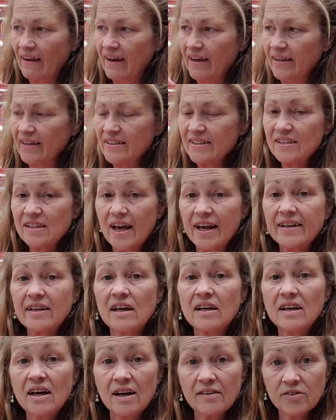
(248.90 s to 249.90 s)
and is
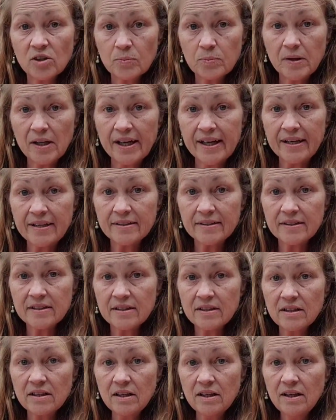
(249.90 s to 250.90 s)
like a cover
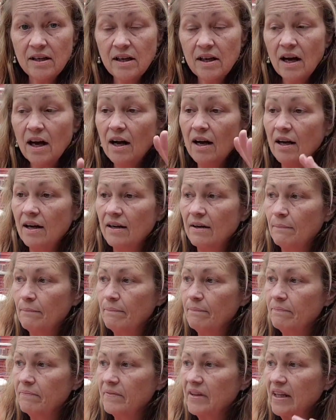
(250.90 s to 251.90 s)
plant.
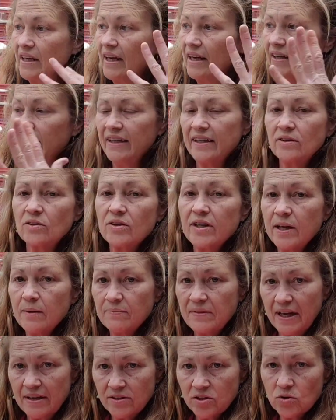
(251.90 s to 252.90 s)
Um, and it'll
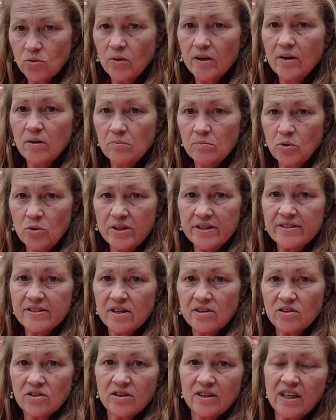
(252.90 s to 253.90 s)
keep that soil
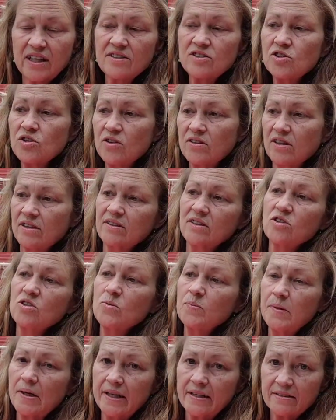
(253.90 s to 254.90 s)
moist underneath so that
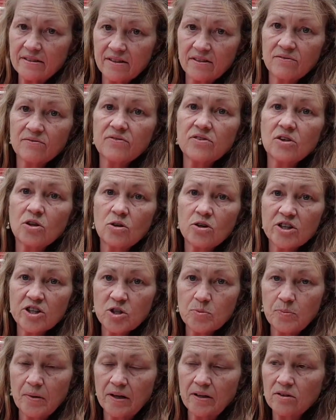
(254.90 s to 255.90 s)
those plants can
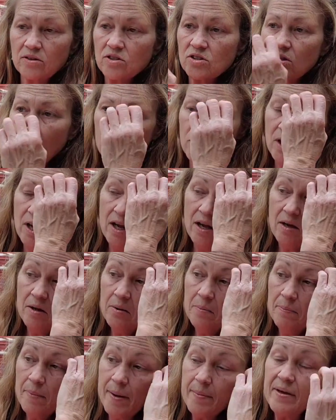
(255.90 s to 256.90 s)
flourish better. So
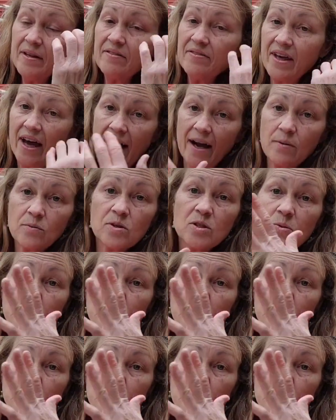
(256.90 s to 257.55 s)
maybe that